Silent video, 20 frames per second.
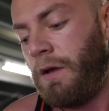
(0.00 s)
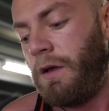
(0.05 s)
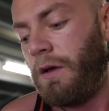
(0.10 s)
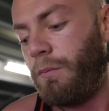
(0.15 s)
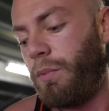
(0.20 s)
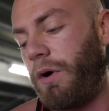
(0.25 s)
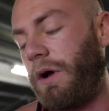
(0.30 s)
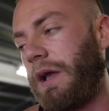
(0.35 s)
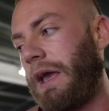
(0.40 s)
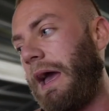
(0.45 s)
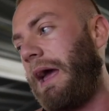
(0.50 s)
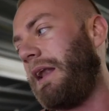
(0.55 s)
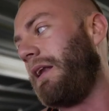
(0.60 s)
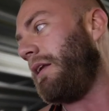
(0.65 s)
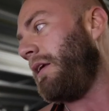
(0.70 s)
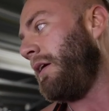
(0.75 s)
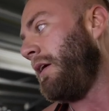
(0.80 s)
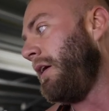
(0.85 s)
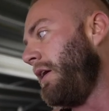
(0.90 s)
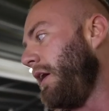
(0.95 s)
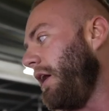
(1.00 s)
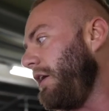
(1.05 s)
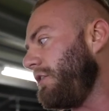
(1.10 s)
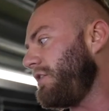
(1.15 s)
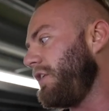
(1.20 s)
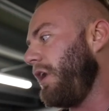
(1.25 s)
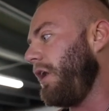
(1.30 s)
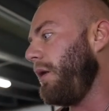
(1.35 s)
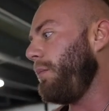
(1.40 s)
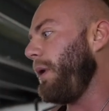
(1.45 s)
But again, it's
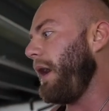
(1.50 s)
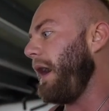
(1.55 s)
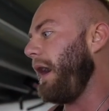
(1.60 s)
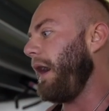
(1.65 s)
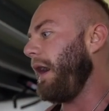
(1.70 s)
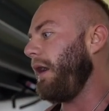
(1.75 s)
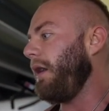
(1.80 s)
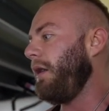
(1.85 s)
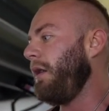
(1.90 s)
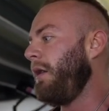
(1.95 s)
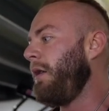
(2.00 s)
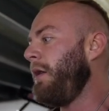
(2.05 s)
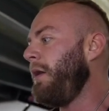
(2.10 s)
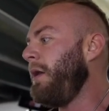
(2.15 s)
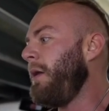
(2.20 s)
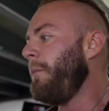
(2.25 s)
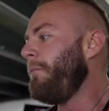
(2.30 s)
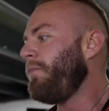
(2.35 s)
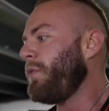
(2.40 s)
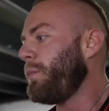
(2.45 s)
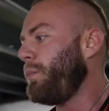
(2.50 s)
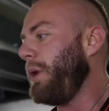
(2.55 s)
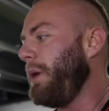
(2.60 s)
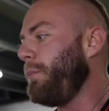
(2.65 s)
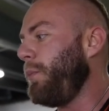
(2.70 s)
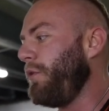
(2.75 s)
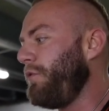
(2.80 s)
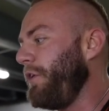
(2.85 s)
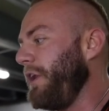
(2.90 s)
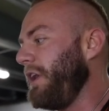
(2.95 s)
not about,
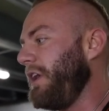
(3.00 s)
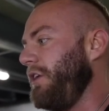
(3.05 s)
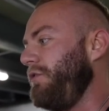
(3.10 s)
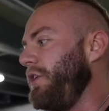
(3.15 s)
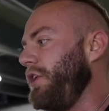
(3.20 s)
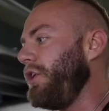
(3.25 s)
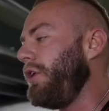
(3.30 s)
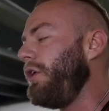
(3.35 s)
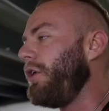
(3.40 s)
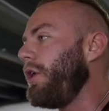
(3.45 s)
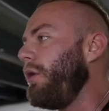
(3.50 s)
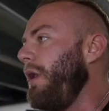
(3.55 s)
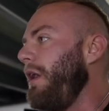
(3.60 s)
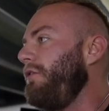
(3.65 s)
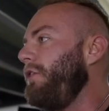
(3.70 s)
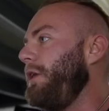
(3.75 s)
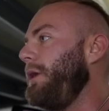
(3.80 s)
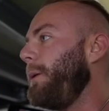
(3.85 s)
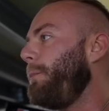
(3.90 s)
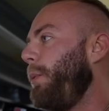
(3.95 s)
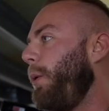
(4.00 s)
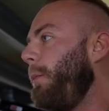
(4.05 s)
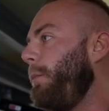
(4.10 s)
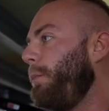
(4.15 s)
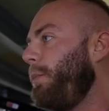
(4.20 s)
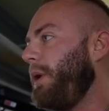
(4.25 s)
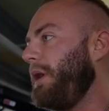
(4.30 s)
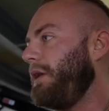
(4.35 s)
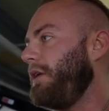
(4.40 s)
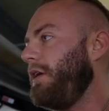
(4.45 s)
people think if you don't go heavy, you're
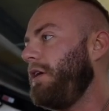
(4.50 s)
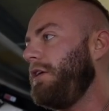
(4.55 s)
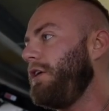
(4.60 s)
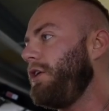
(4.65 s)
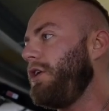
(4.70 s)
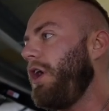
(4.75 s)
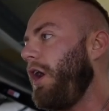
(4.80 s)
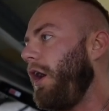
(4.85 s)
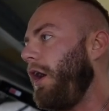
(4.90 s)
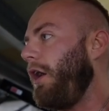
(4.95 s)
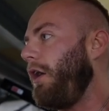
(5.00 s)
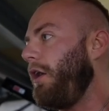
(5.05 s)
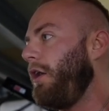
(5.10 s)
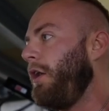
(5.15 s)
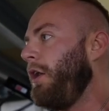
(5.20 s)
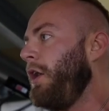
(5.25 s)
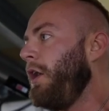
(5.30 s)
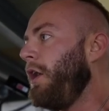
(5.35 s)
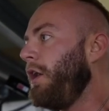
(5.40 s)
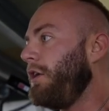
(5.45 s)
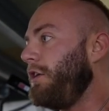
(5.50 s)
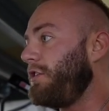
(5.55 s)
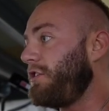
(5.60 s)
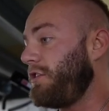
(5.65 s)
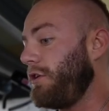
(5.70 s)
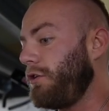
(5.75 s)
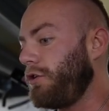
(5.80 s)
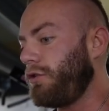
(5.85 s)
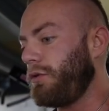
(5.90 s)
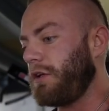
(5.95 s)
pumping. You're not. you're
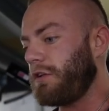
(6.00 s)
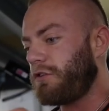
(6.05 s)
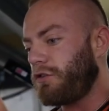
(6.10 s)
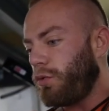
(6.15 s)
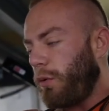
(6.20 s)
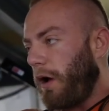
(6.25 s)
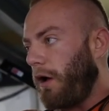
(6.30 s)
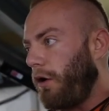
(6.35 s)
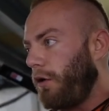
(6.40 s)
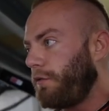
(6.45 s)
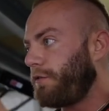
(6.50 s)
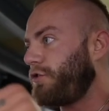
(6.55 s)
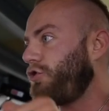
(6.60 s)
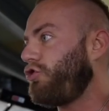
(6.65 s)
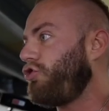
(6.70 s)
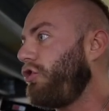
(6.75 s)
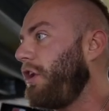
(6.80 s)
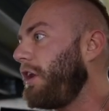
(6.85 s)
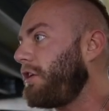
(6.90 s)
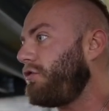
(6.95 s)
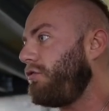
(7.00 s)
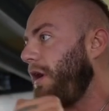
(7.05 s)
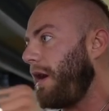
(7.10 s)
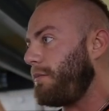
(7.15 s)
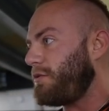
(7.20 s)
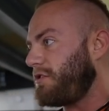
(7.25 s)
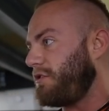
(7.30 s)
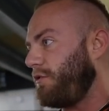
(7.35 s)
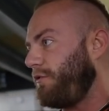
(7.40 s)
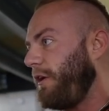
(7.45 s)
still doing 12 strict
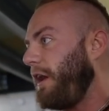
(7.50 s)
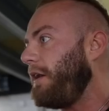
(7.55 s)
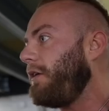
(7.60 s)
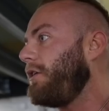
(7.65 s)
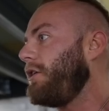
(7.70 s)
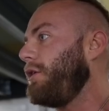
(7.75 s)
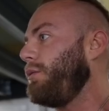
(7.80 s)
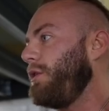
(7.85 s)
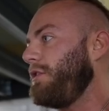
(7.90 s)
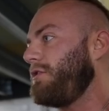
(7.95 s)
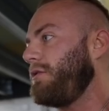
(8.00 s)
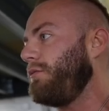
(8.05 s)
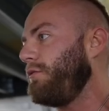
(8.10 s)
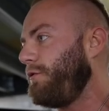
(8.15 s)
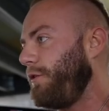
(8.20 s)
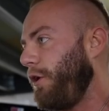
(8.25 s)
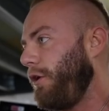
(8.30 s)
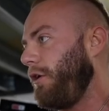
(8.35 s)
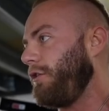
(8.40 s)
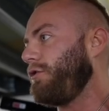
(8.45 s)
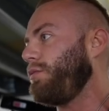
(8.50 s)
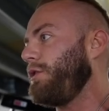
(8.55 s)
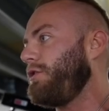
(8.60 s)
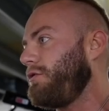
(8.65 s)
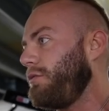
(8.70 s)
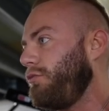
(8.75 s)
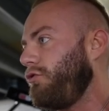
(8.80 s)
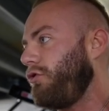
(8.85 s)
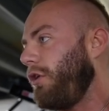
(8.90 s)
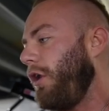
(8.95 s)
reps to failure with some force, with
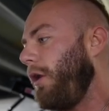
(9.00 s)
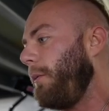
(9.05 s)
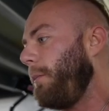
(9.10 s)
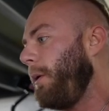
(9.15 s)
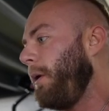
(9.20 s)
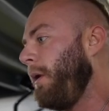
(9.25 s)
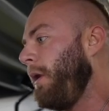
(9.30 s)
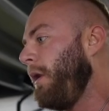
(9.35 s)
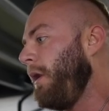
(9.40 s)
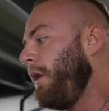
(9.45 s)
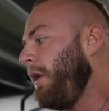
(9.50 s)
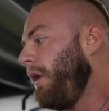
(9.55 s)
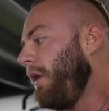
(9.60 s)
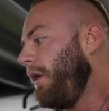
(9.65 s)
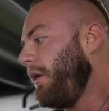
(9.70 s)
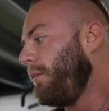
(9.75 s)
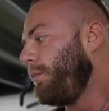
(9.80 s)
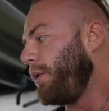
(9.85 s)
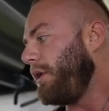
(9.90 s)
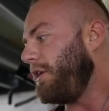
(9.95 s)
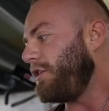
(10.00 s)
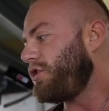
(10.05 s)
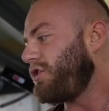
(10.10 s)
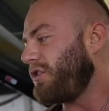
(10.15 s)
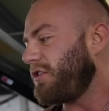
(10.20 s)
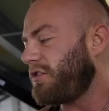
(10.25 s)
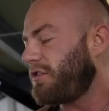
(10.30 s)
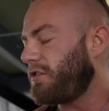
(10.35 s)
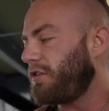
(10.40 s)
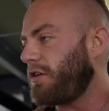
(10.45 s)
some drop, but it's
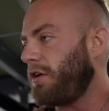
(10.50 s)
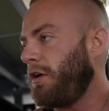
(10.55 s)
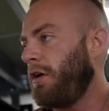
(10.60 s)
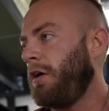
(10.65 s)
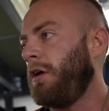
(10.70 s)
just...